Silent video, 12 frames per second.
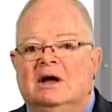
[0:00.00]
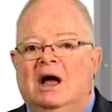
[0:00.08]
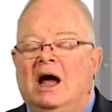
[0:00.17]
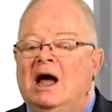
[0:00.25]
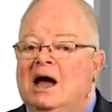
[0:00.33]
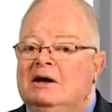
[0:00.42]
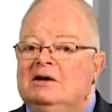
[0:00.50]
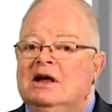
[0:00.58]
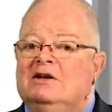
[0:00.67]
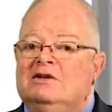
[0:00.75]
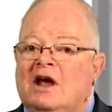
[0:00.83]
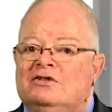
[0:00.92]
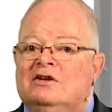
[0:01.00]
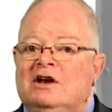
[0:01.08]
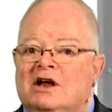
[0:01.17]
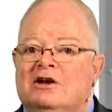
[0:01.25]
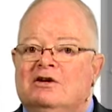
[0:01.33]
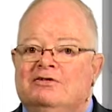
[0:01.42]
and it doesn't
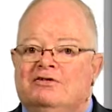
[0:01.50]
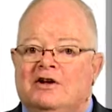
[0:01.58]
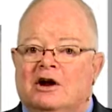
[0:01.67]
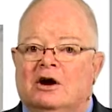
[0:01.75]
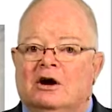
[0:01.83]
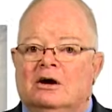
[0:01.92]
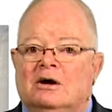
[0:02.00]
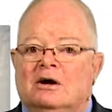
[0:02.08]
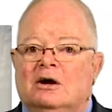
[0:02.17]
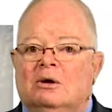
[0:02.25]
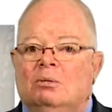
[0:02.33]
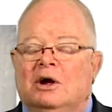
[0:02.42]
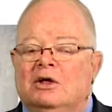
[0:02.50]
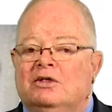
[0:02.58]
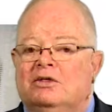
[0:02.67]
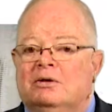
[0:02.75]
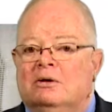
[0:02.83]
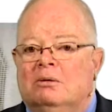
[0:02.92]
interfere
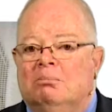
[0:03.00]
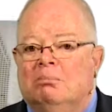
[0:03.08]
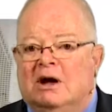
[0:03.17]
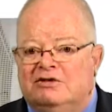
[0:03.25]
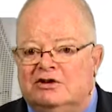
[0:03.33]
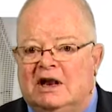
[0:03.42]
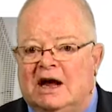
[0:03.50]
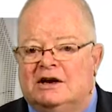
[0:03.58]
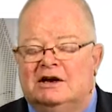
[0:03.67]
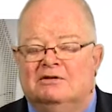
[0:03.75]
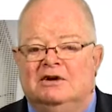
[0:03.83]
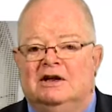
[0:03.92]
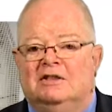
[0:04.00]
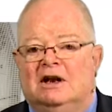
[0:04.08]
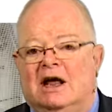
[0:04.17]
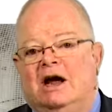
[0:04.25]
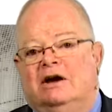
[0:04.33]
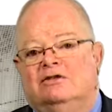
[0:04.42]
with muscle activity in the
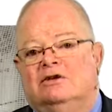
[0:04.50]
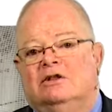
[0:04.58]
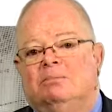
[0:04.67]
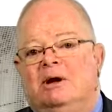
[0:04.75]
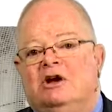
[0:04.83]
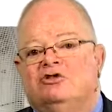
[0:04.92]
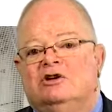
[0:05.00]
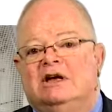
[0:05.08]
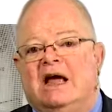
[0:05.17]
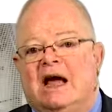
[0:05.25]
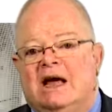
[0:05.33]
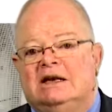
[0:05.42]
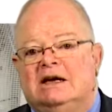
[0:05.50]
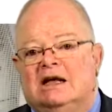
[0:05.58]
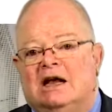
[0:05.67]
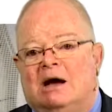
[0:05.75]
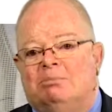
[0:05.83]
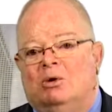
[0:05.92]
legs. So the patient can
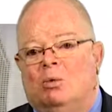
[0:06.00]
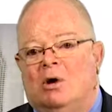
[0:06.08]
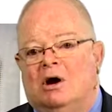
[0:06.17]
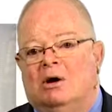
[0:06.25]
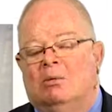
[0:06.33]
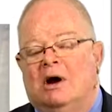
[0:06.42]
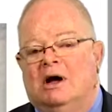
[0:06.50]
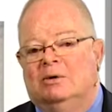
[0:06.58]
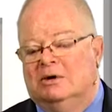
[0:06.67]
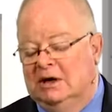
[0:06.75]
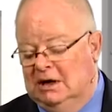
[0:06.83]
get up and walk around,